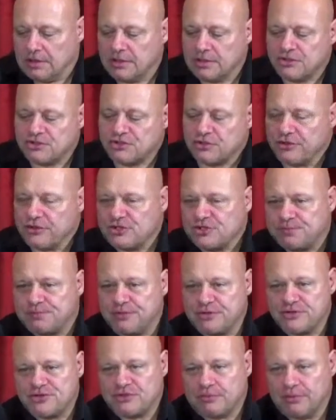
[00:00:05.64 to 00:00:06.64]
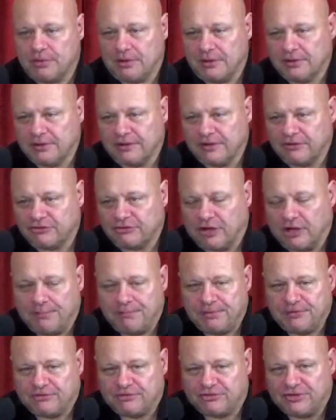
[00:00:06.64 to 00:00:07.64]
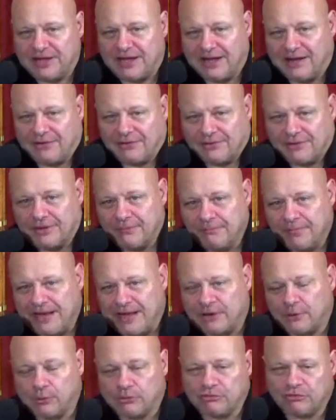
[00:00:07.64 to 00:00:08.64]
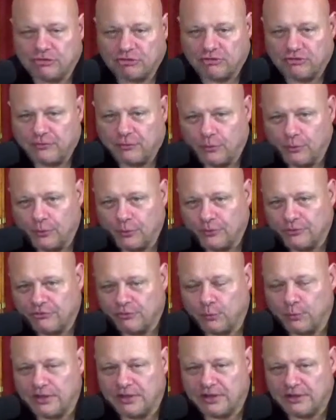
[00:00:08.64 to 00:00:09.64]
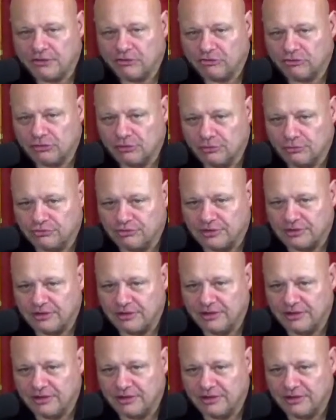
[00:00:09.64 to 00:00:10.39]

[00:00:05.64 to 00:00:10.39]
So, this principle is up is down, backwards is forwards, winning is losing.